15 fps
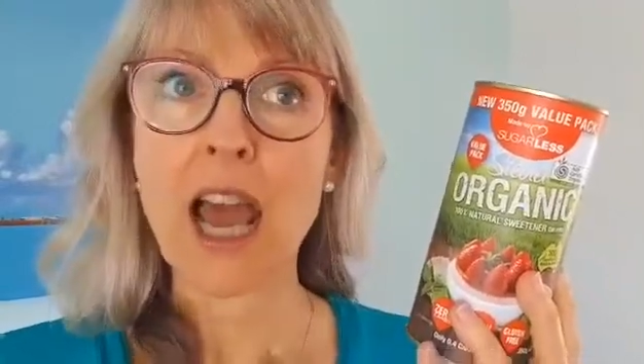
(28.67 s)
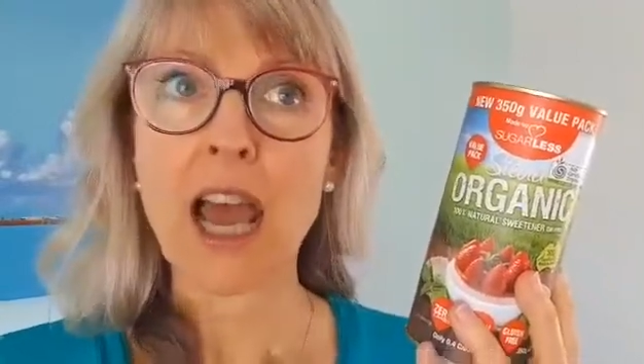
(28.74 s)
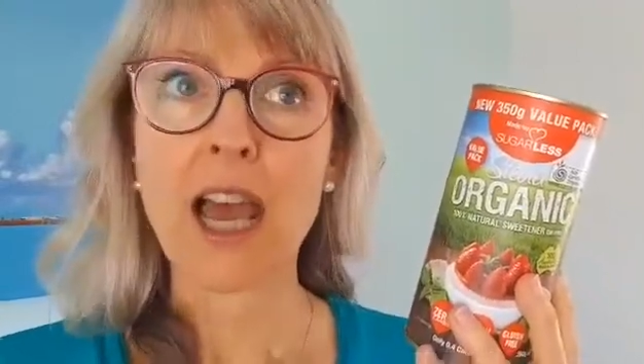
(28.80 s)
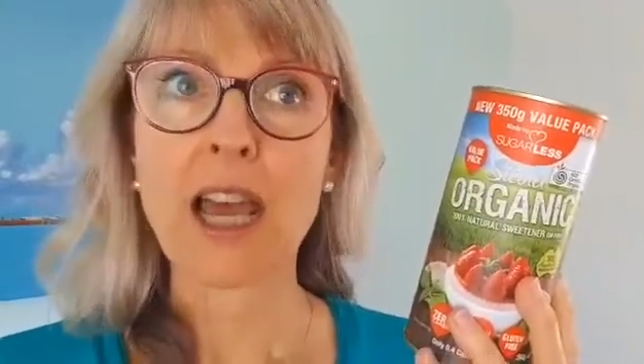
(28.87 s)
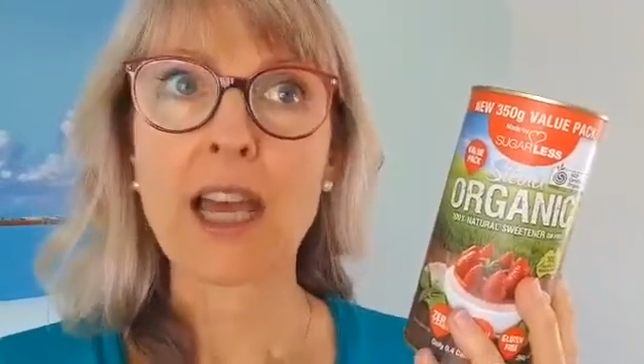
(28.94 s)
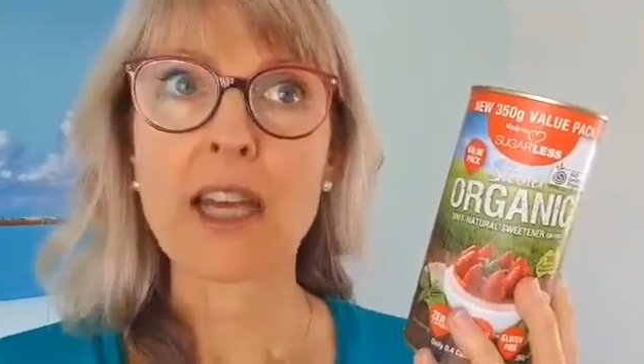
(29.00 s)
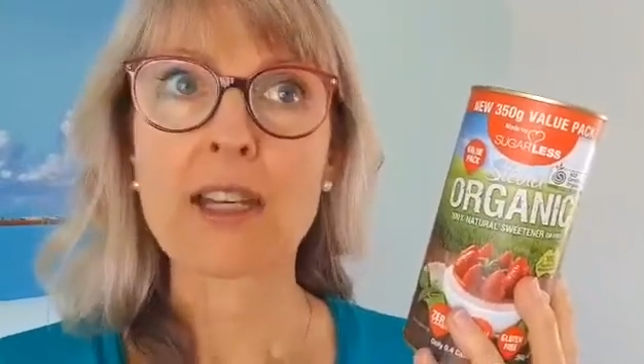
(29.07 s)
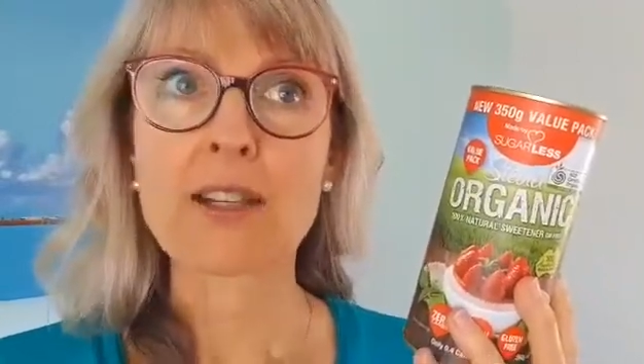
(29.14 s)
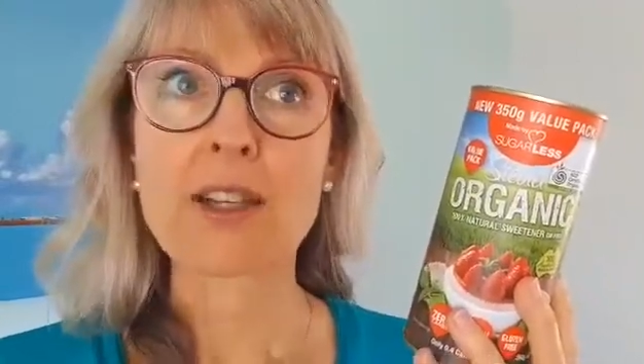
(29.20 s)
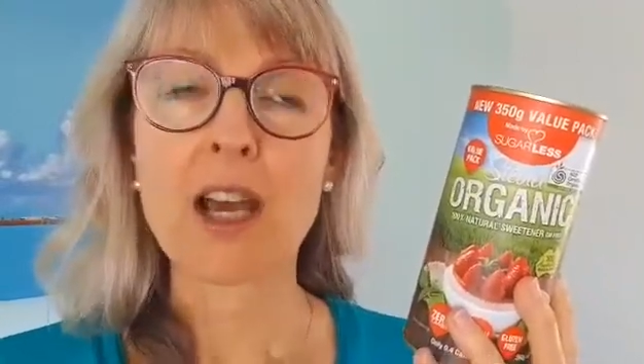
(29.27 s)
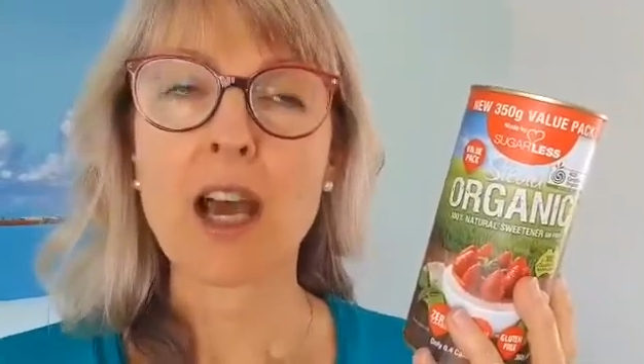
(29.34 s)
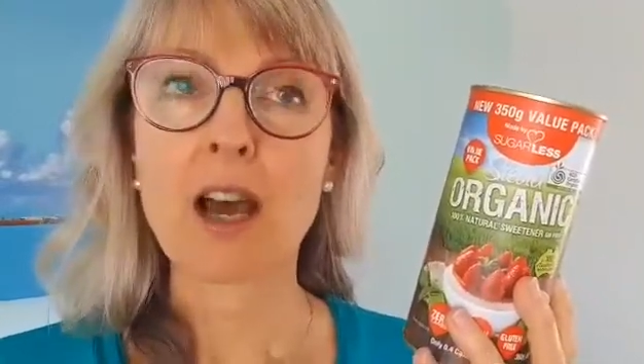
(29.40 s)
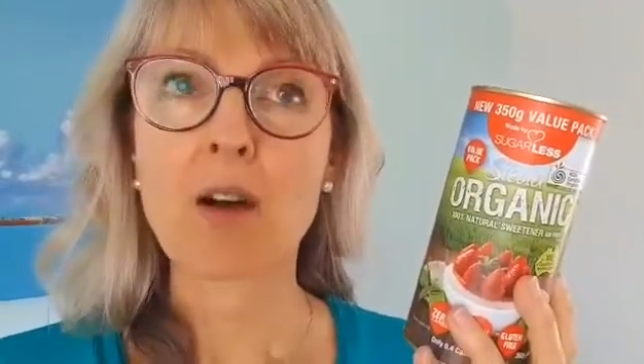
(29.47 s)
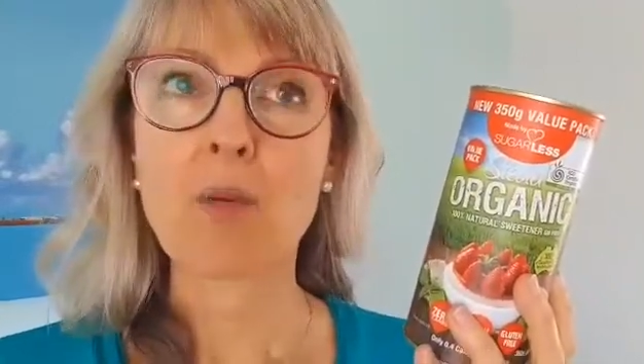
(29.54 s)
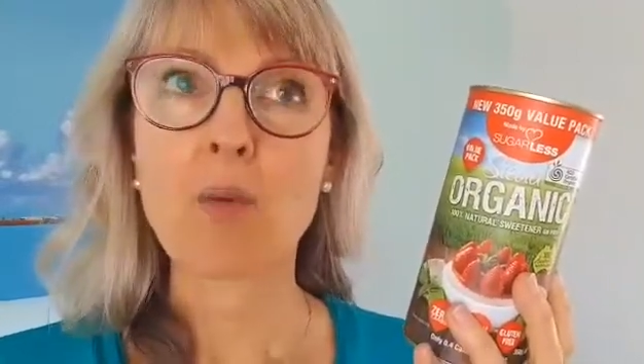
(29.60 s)
And
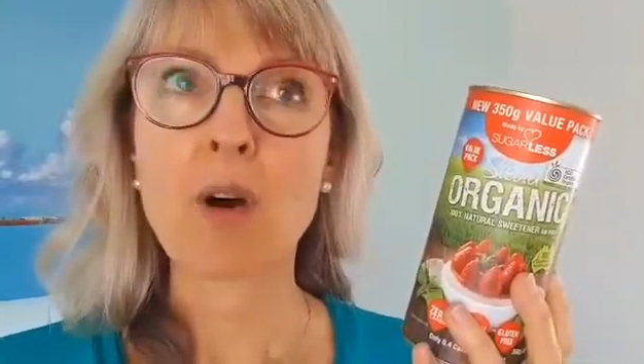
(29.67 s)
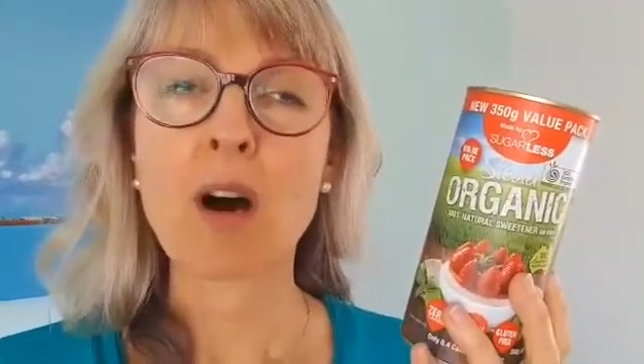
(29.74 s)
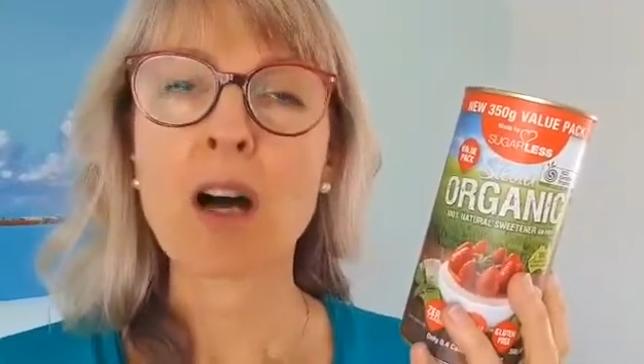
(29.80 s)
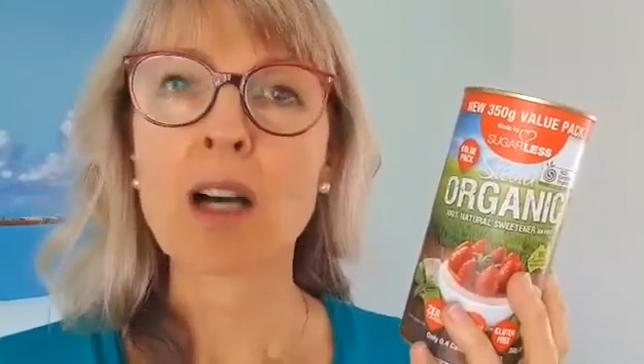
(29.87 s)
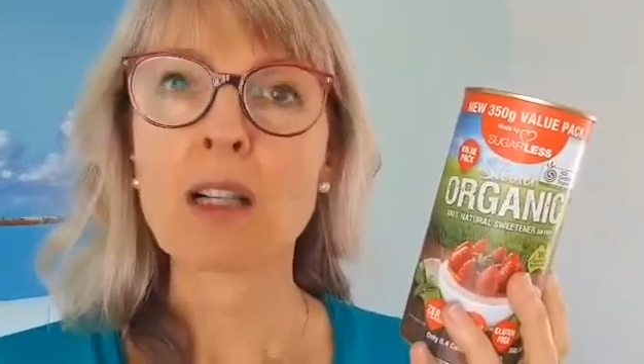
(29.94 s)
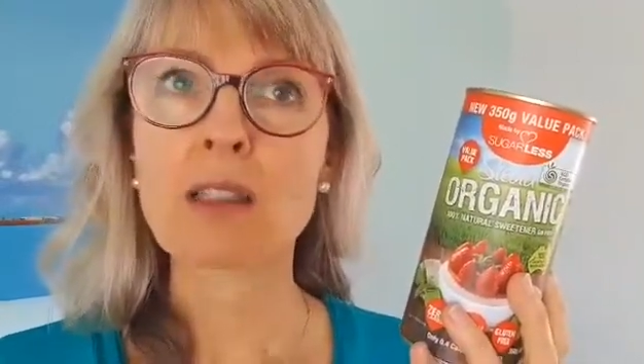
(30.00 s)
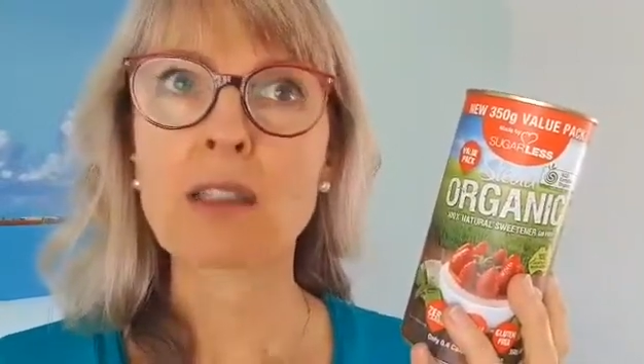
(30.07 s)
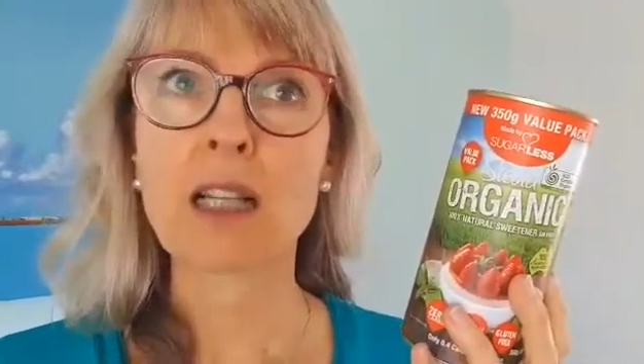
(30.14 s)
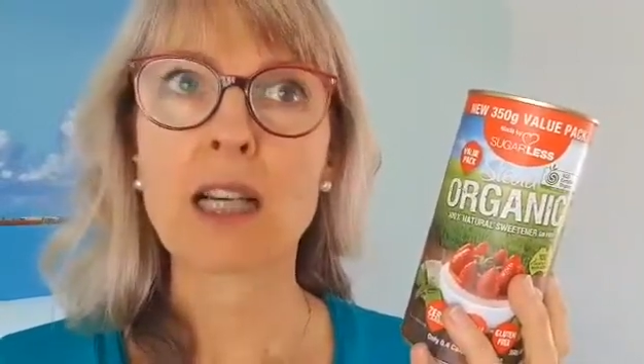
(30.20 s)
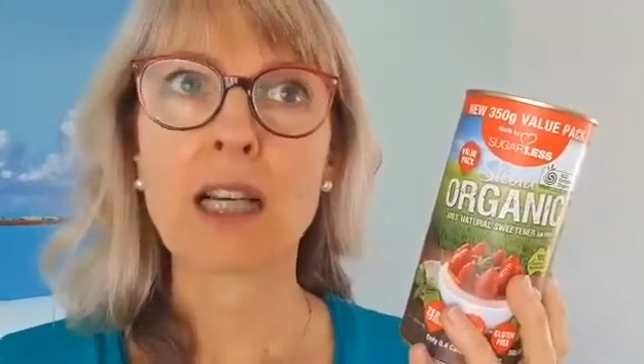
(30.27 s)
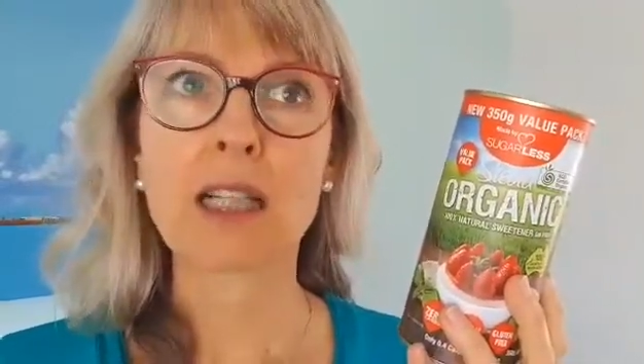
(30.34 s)
while,